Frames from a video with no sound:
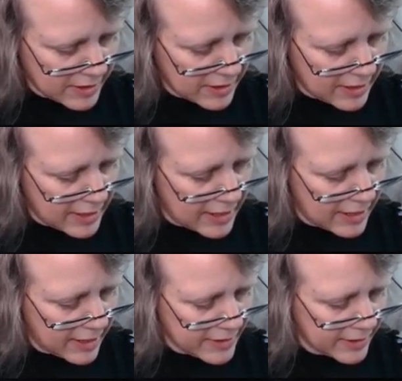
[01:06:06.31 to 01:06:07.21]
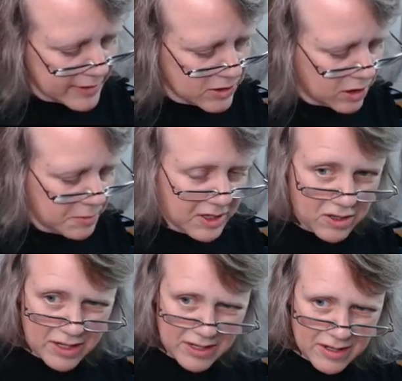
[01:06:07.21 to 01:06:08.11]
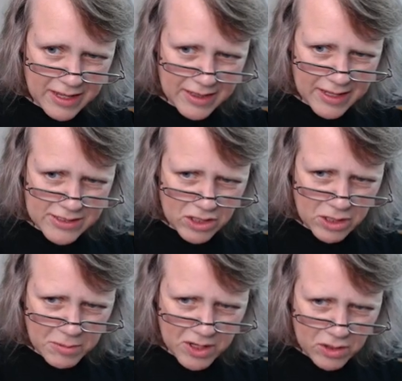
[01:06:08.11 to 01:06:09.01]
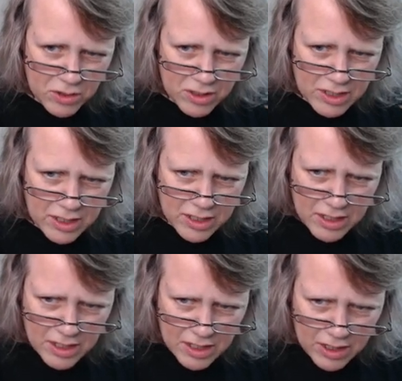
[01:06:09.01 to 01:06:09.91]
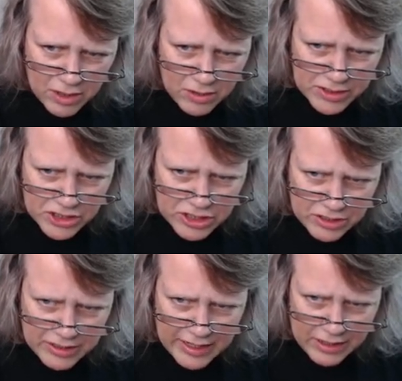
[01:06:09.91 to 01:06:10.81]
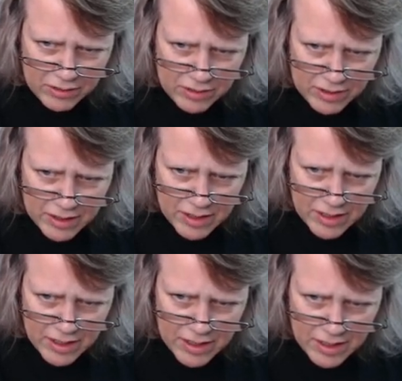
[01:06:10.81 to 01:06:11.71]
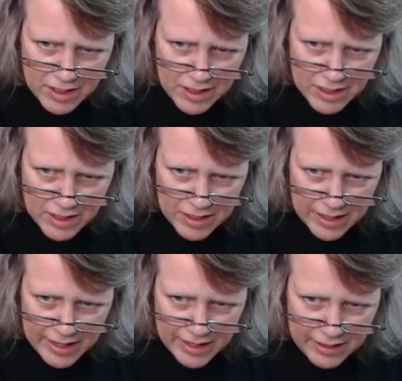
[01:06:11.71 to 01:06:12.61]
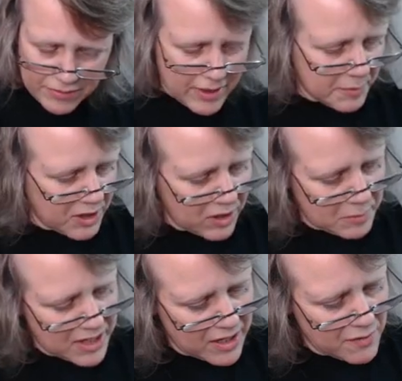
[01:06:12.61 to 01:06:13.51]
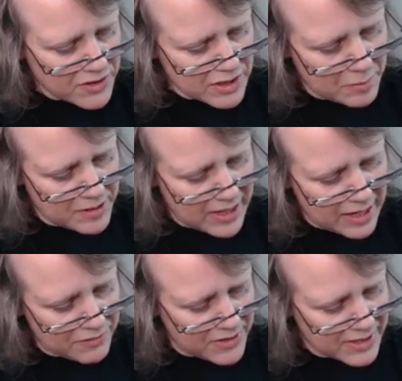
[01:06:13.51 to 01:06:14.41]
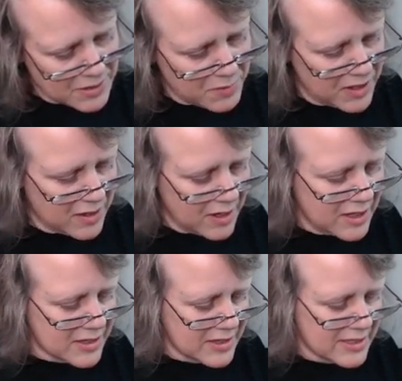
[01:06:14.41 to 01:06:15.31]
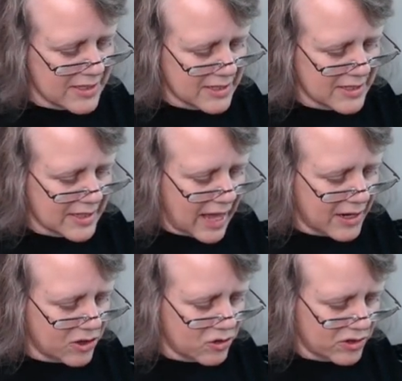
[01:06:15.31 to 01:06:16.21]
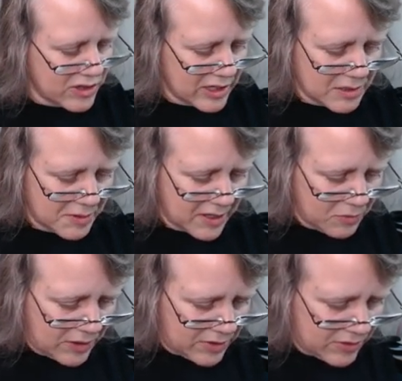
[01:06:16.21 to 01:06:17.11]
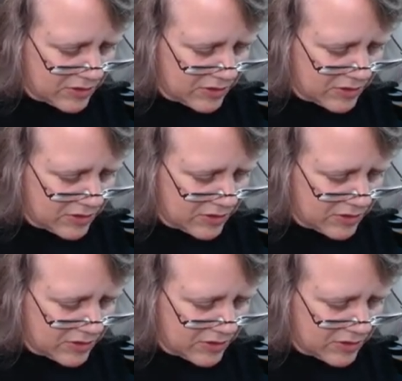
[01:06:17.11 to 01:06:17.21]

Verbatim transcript: Yeah, I think that's going to be good. I think that's going to be a good, good shield angle. Yeah, that'll be good. I mean, it covers up a lot of this, but it, this isn't that interesting to begin with.